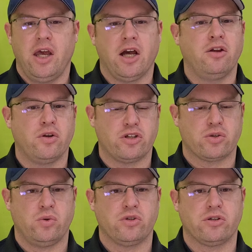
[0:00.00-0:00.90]
including
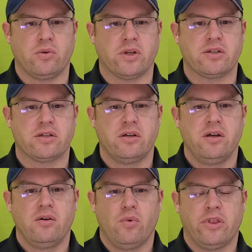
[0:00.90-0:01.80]
school students
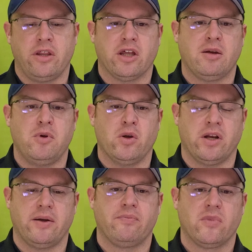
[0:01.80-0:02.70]
within the community.